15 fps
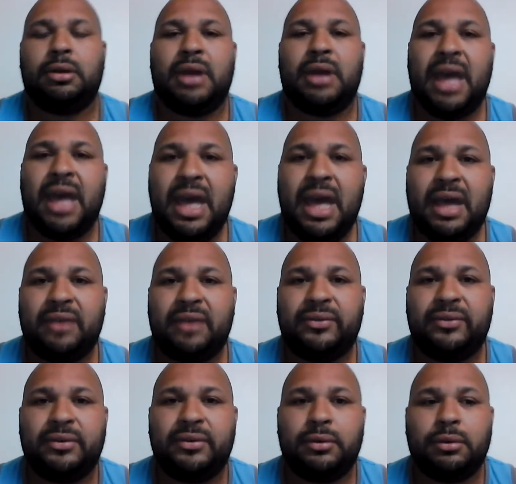
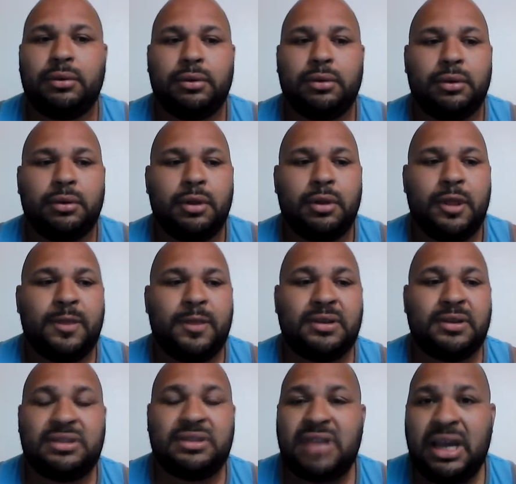have the
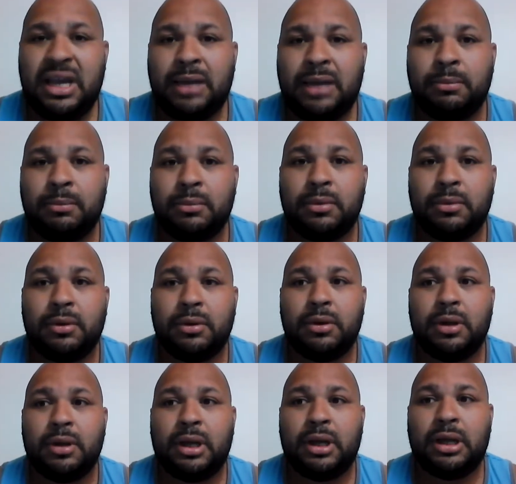same
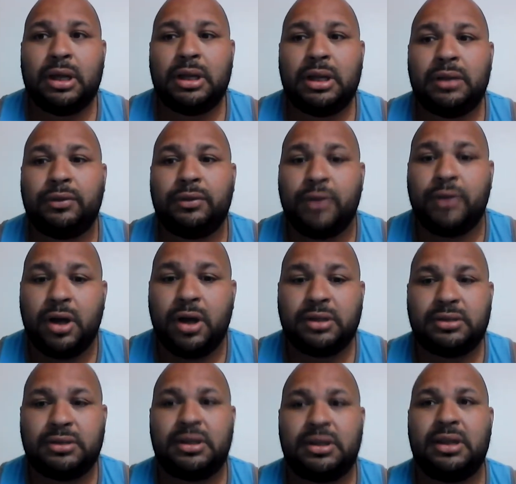
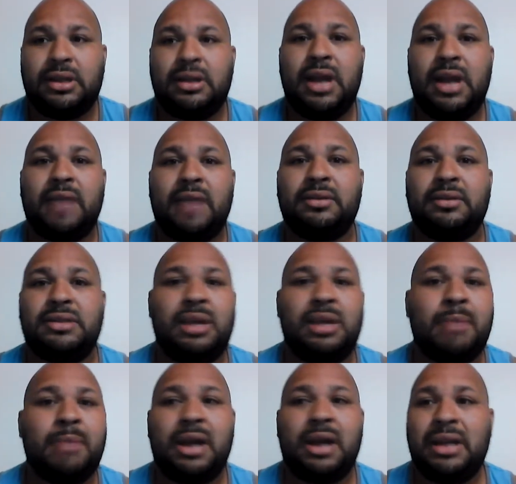thoughts. They did not have the
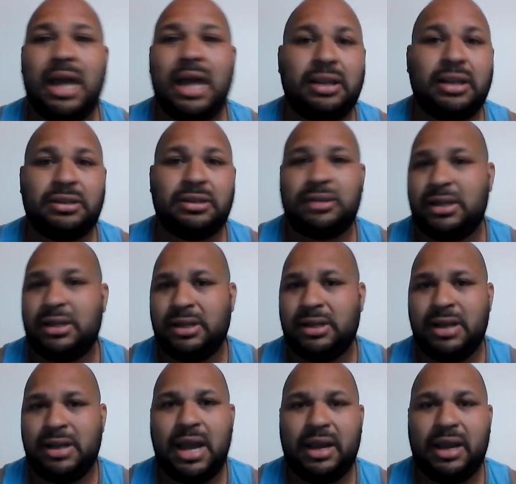same ideologies. They did
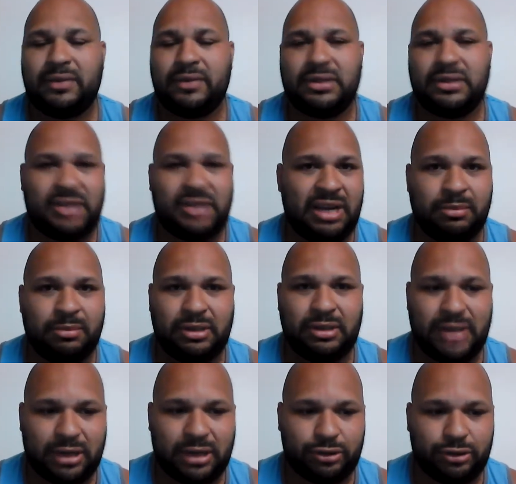not have the same
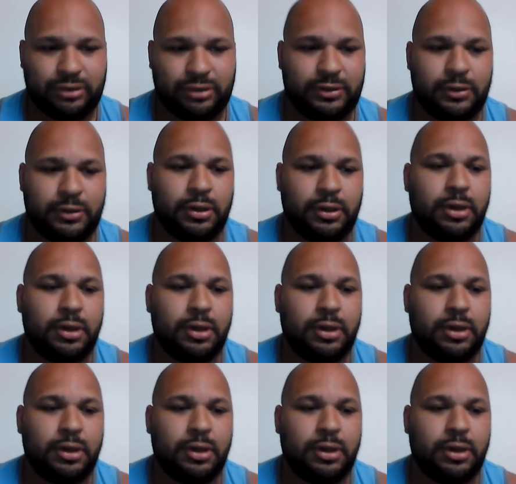doctrines.